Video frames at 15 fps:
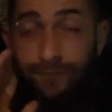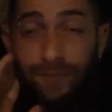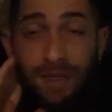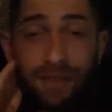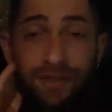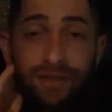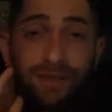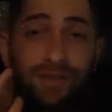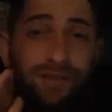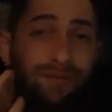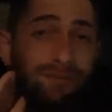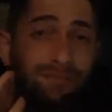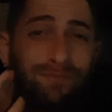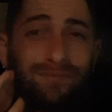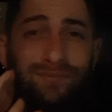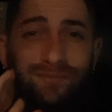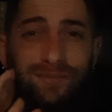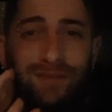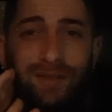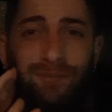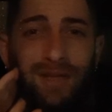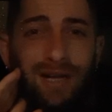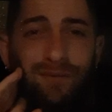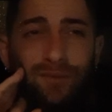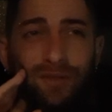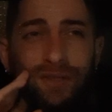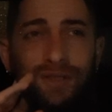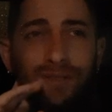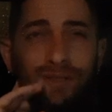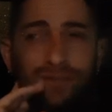I just, I'm not
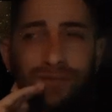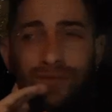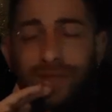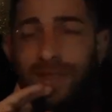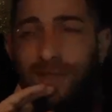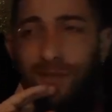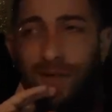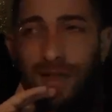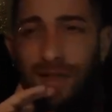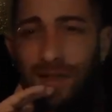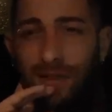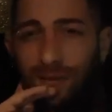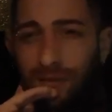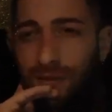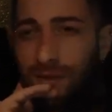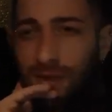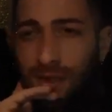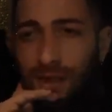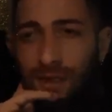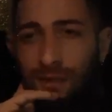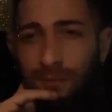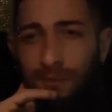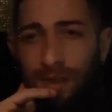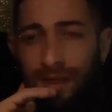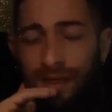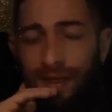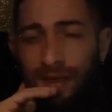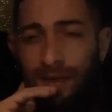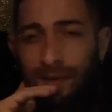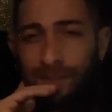really drinking right now. But,
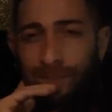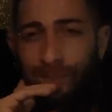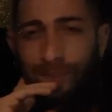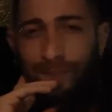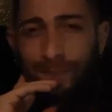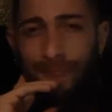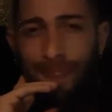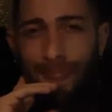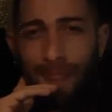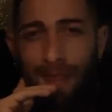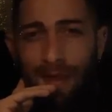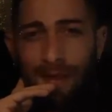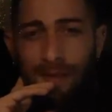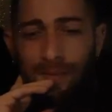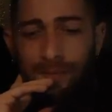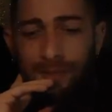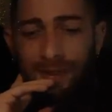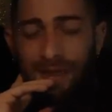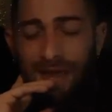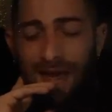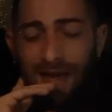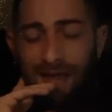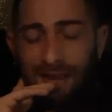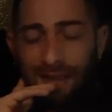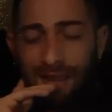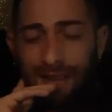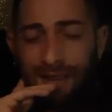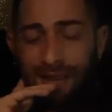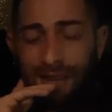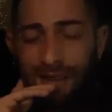um, but yeah,
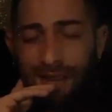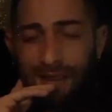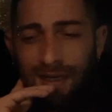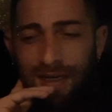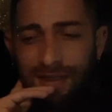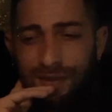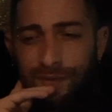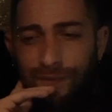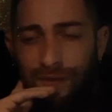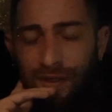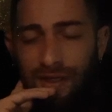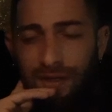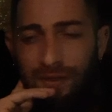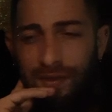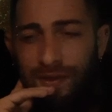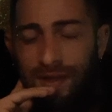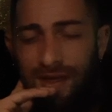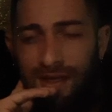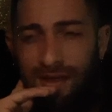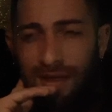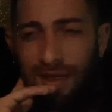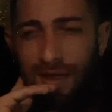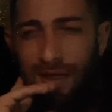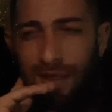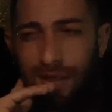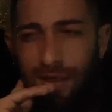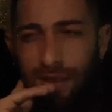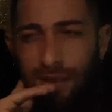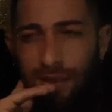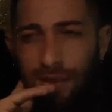like, and as for another thing,
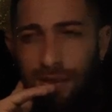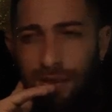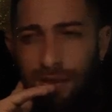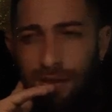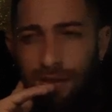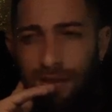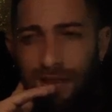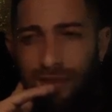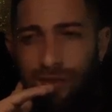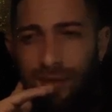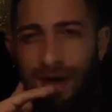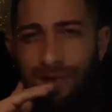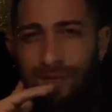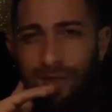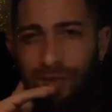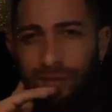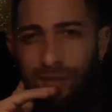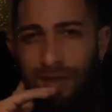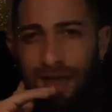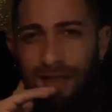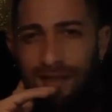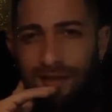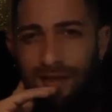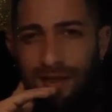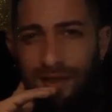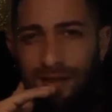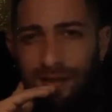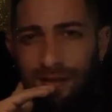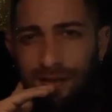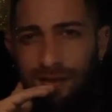like, that Driver Unite
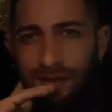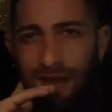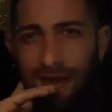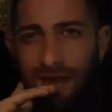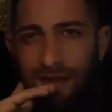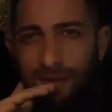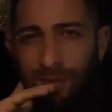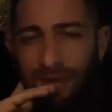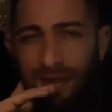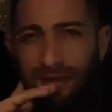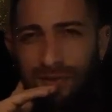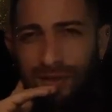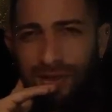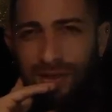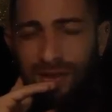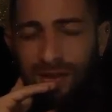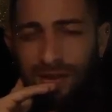thing, guy, whatever,